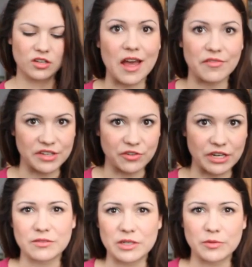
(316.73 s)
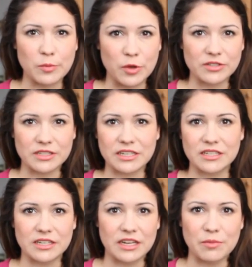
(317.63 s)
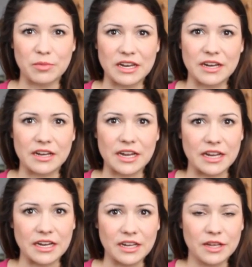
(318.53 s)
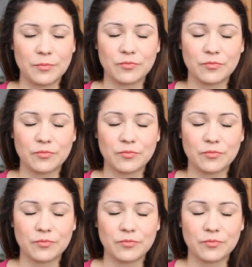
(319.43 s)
5 degrees. You will mostly sleep in like